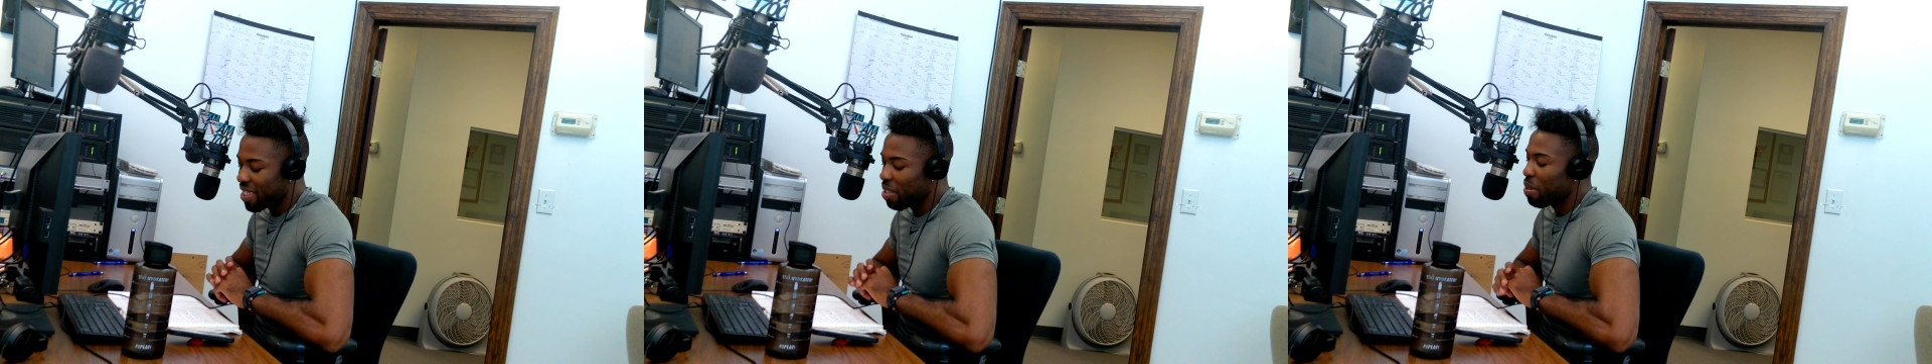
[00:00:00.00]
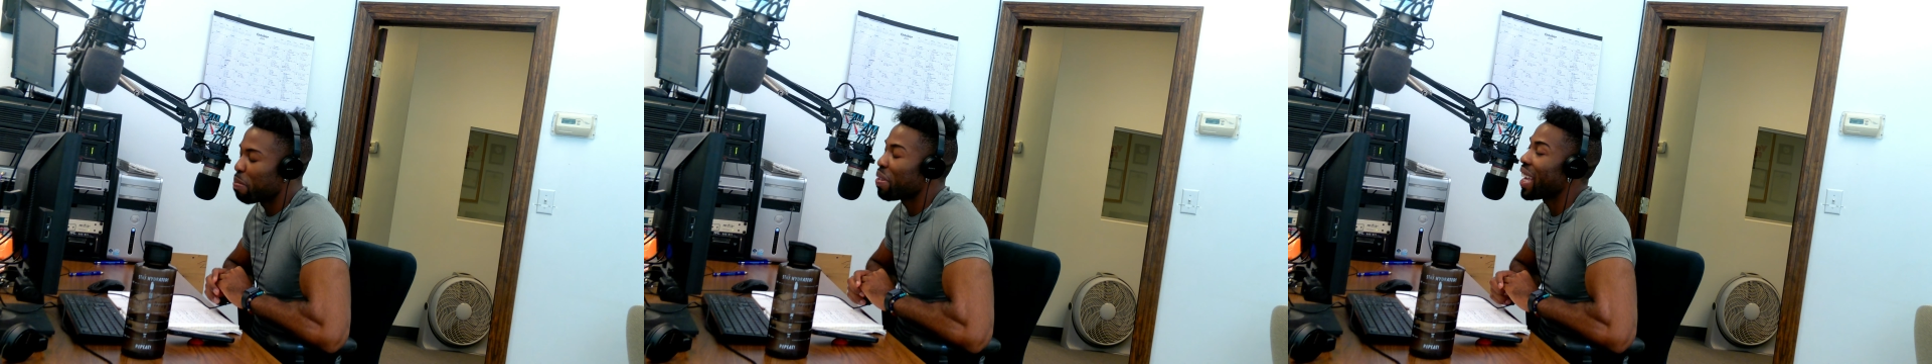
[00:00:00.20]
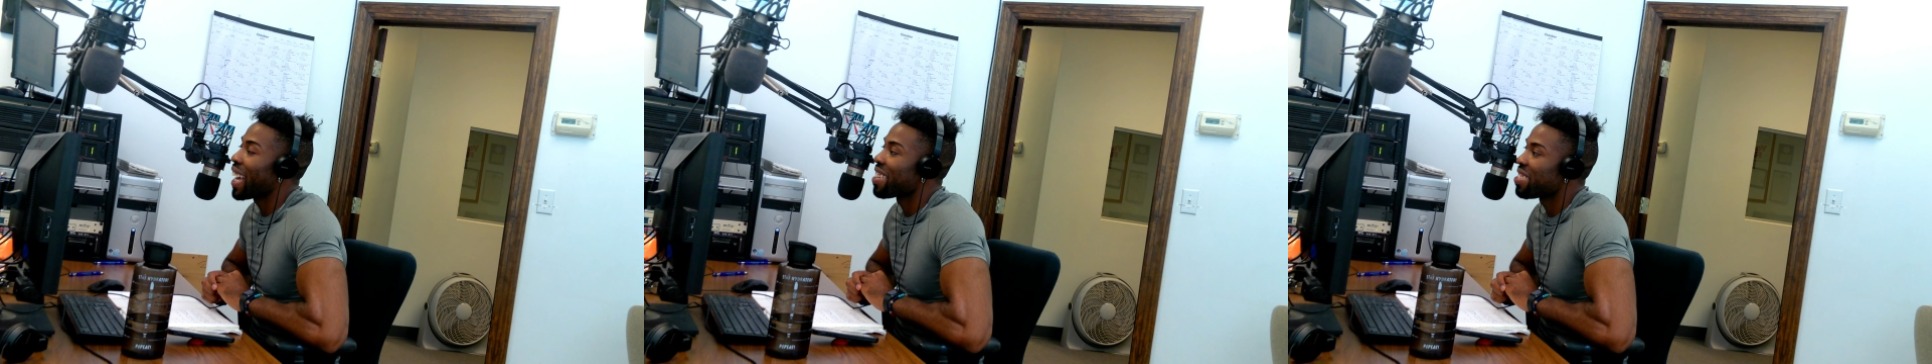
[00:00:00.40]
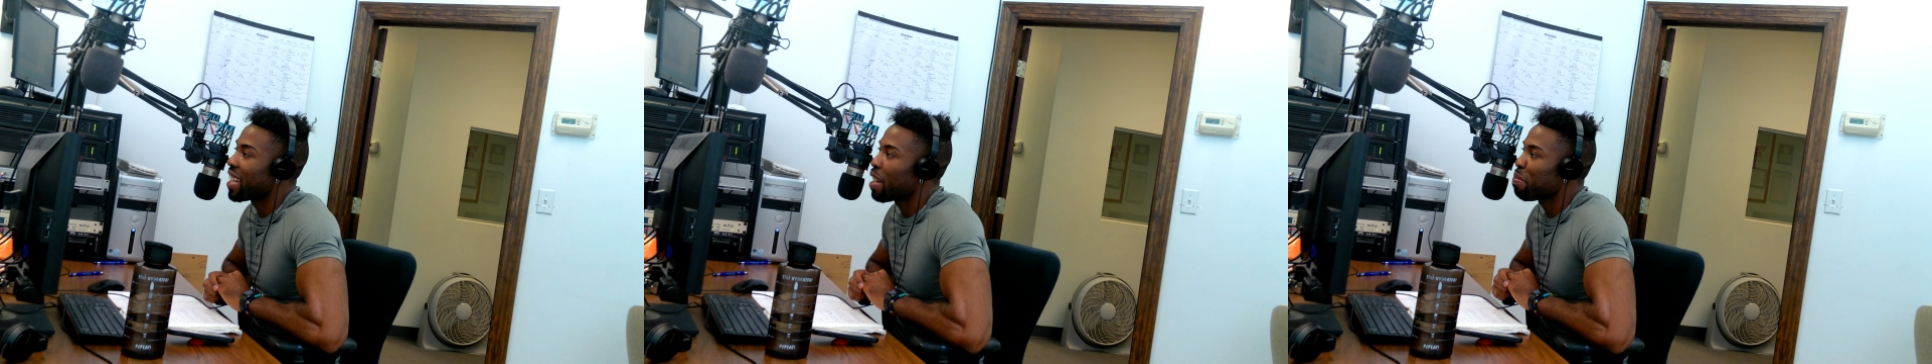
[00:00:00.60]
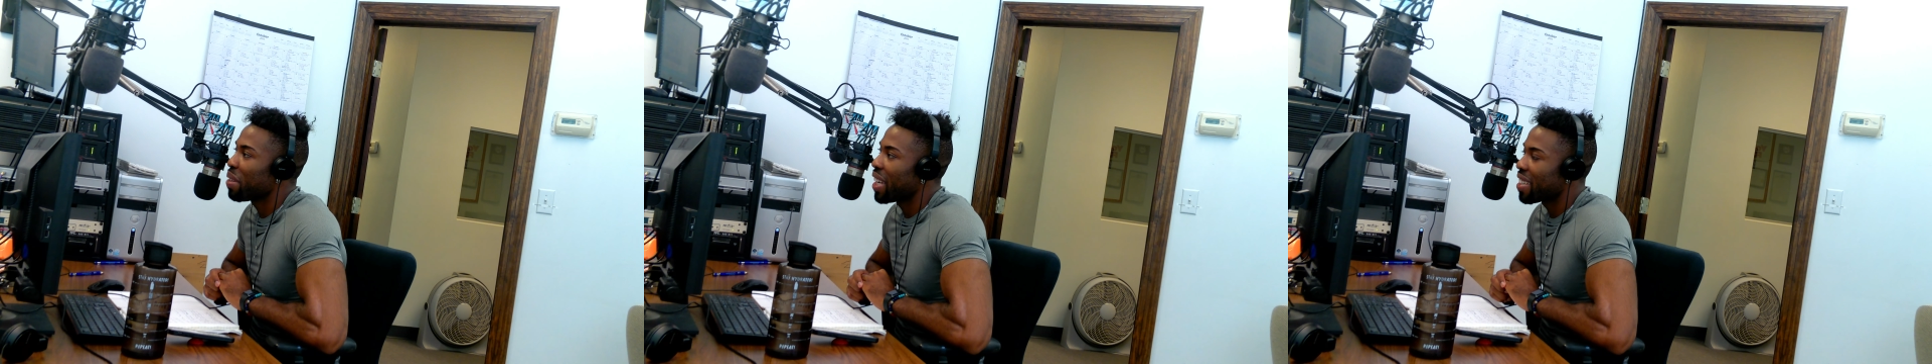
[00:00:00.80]
to repeat as
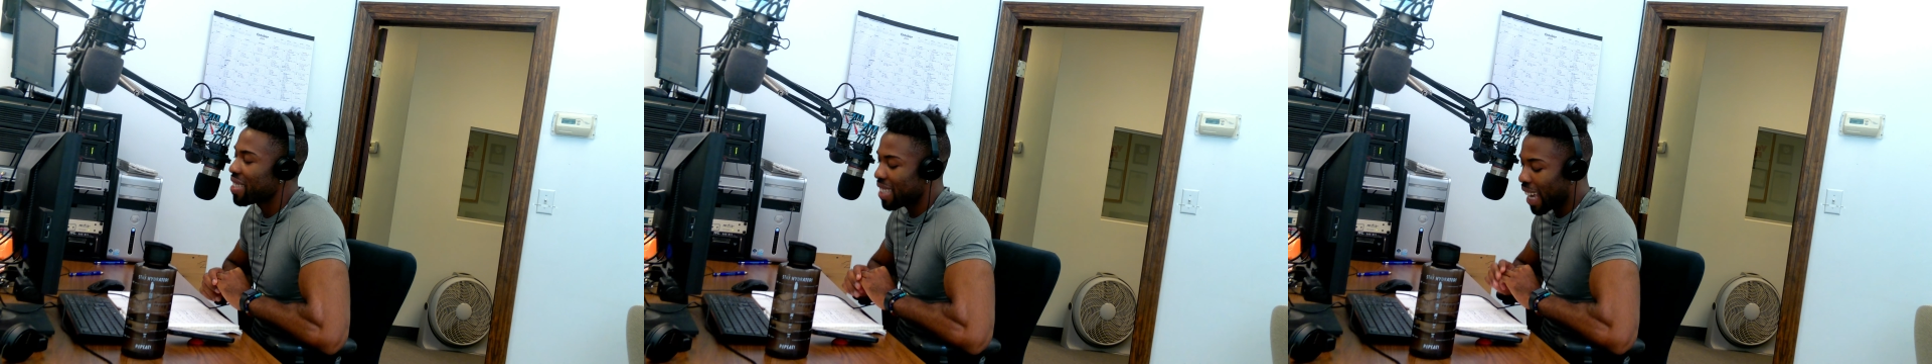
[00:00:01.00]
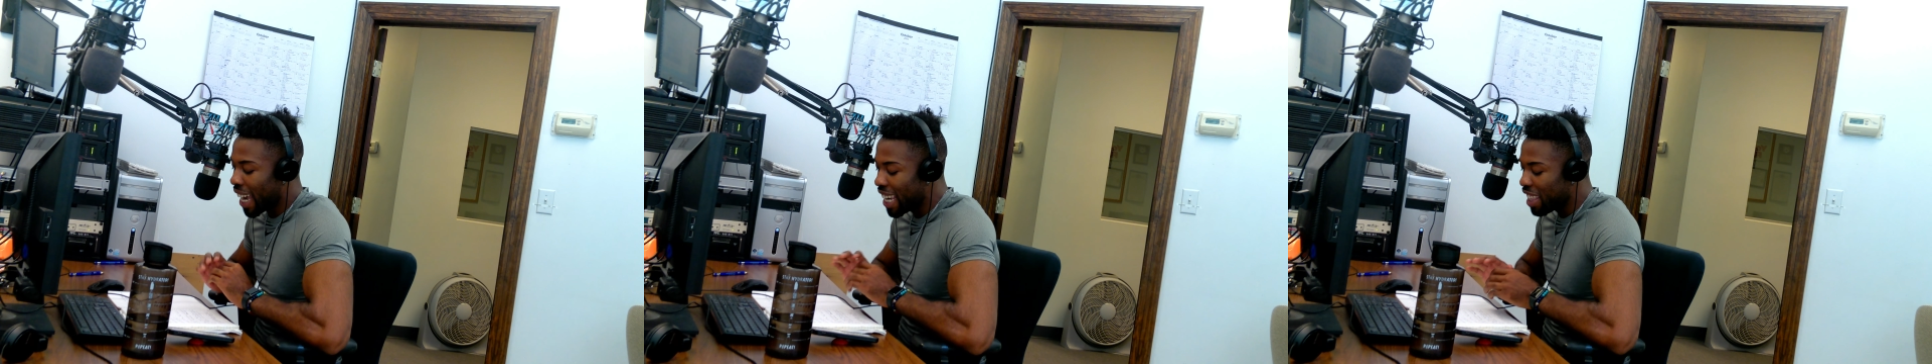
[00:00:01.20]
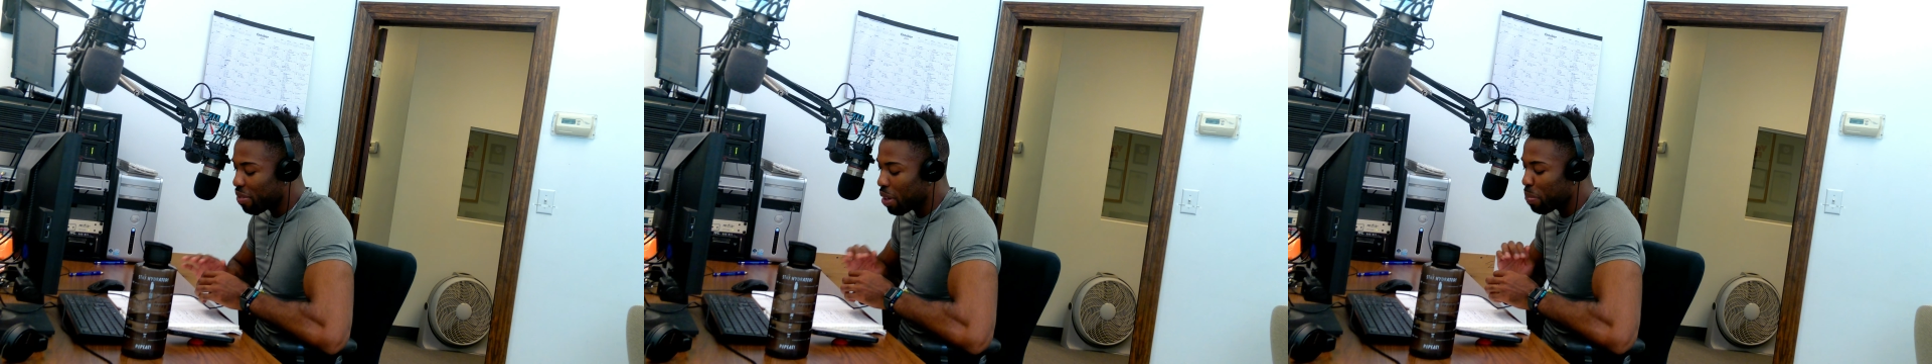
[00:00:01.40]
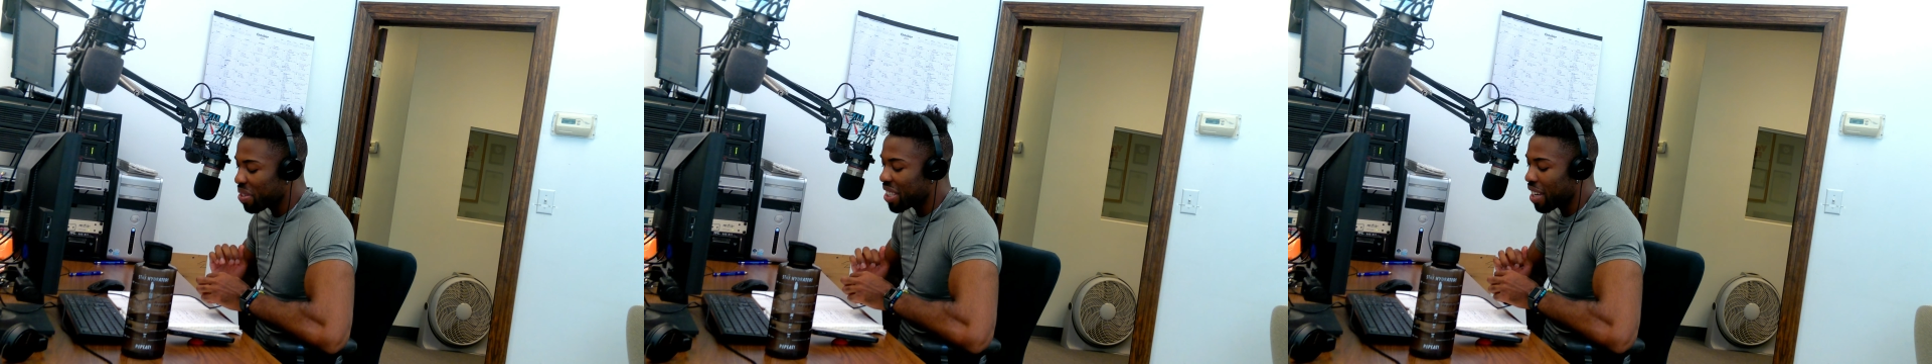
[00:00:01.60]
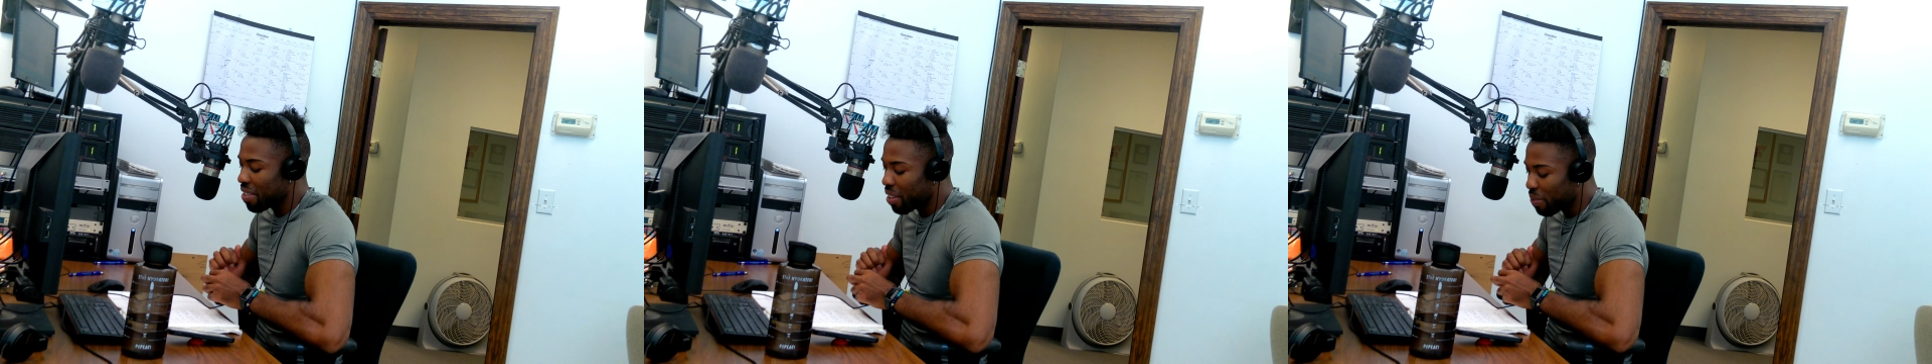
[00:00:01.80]
champions,
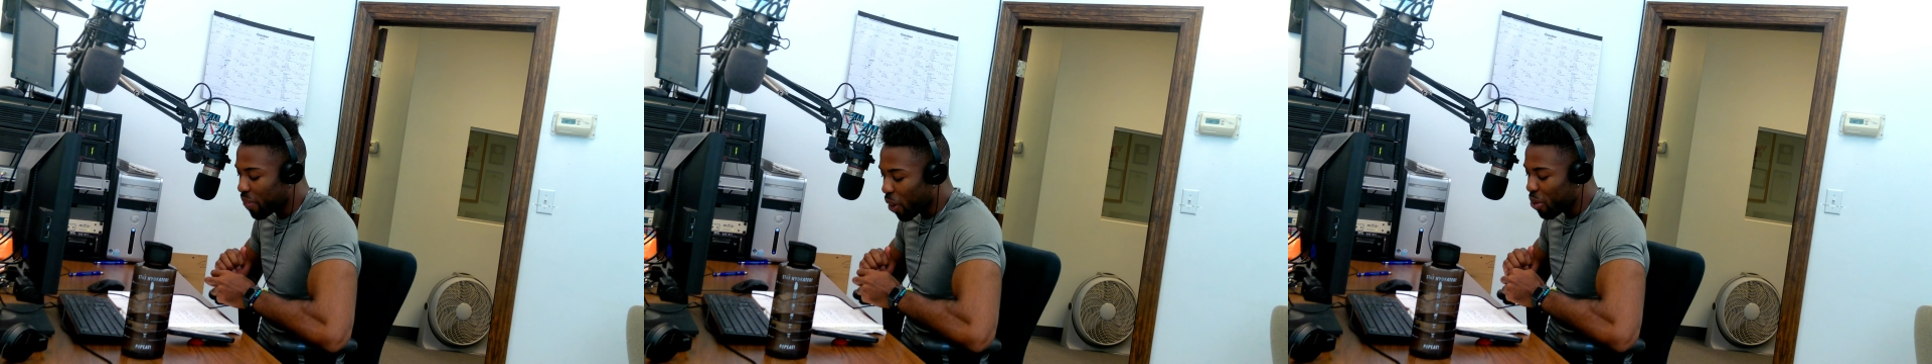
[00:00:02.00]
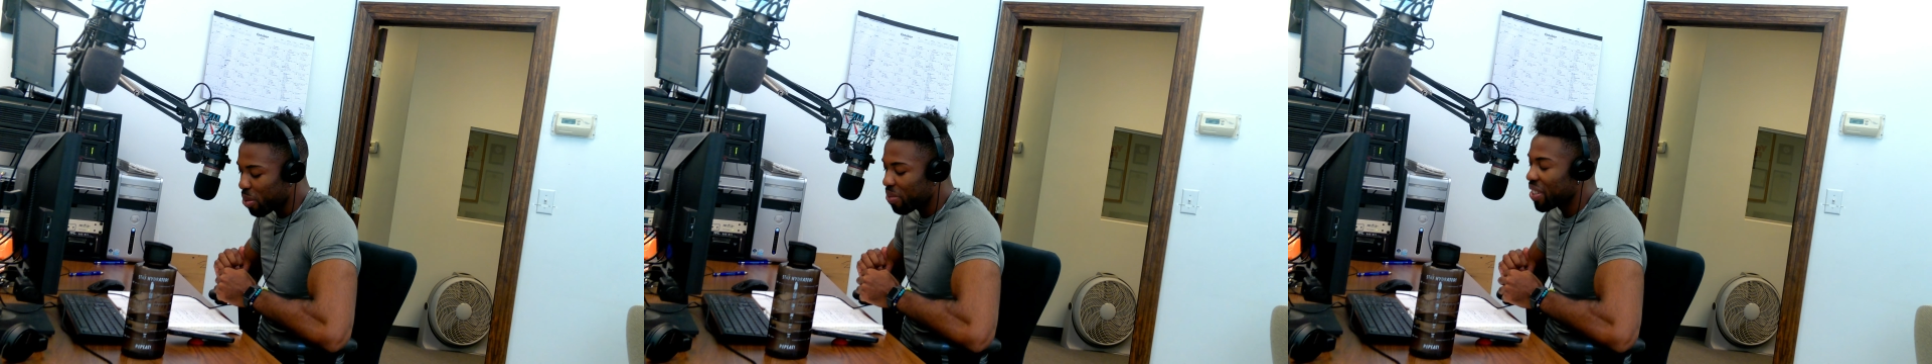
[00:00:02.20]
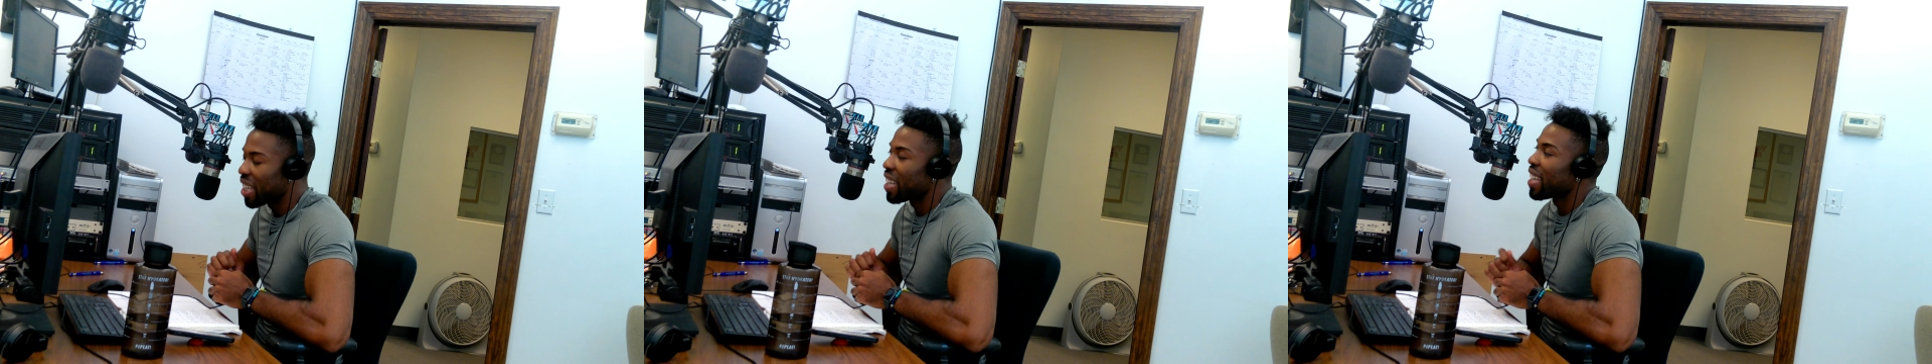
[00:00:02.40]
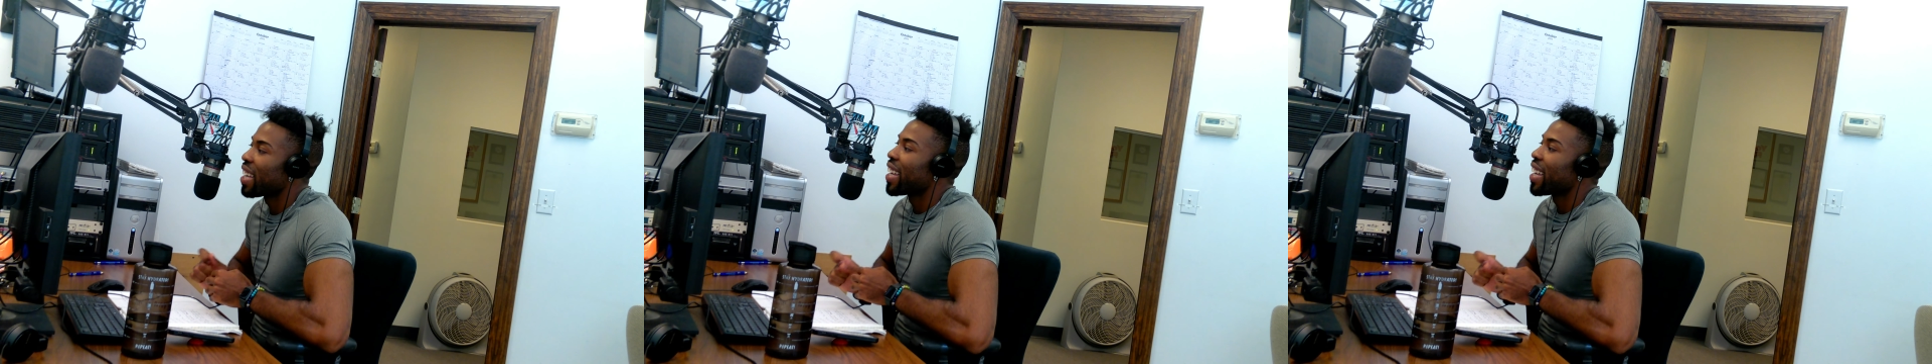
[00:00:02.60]
83% of the vote,